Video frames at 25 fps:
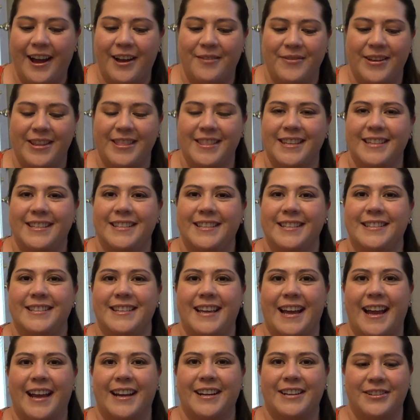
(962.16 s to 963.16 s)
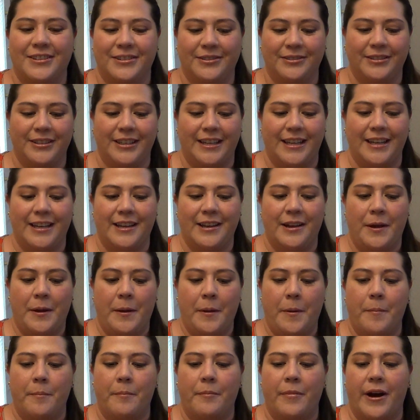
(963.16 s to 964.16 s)
And this is actually
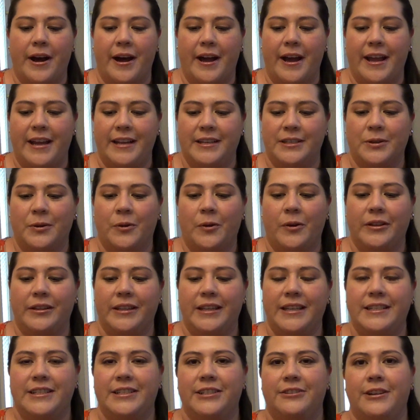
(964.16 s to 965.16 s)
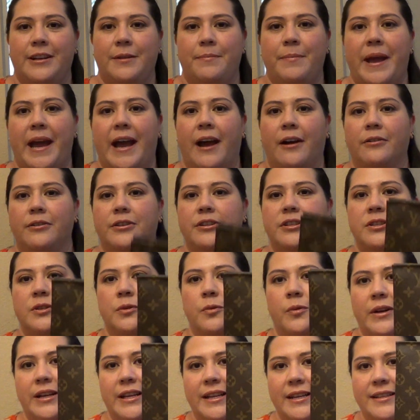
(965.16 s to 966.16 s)
my Toiletry
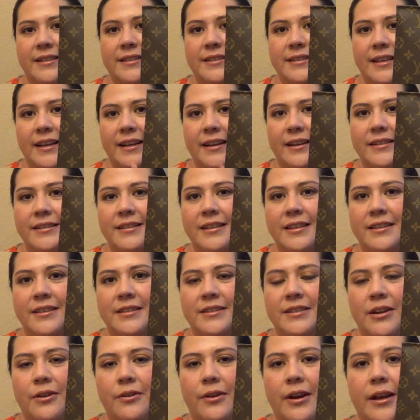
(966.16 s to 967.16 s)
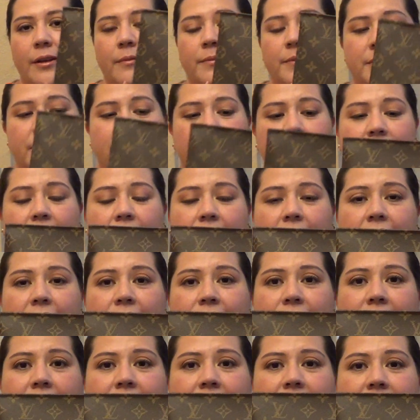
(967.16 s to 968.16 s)
Pouch 26. So I absolutely
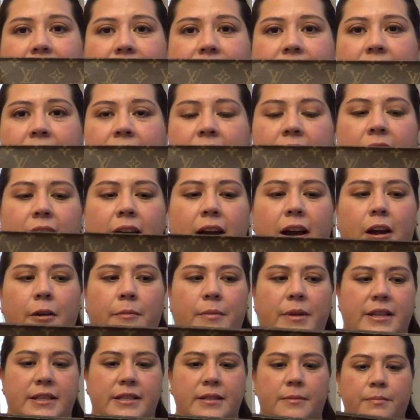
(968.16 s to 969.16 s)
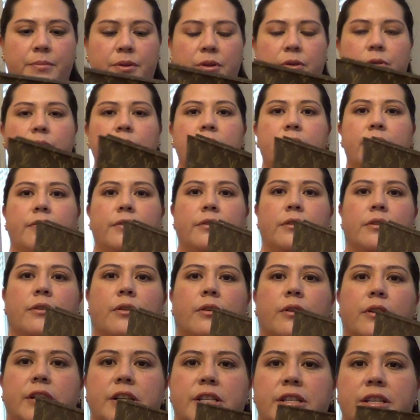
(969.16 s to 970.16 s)
love this. It's a
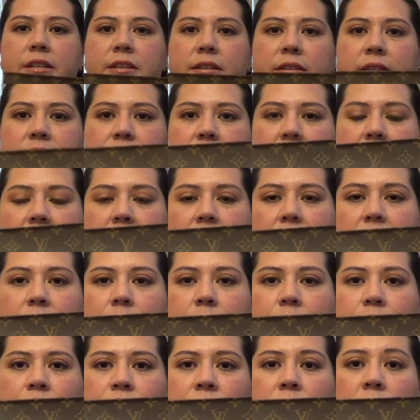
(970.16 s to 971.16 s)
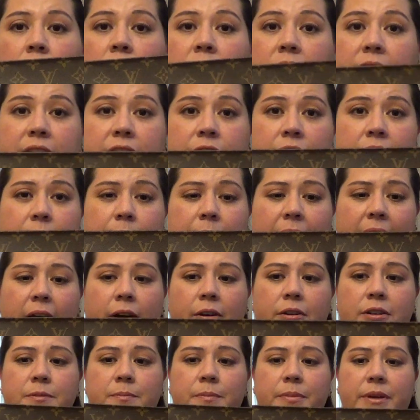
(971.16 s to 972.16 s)
beautiful, gorgeous toiletry
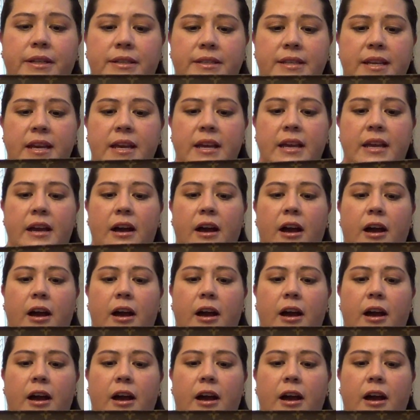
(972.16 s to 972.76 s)
pouch, but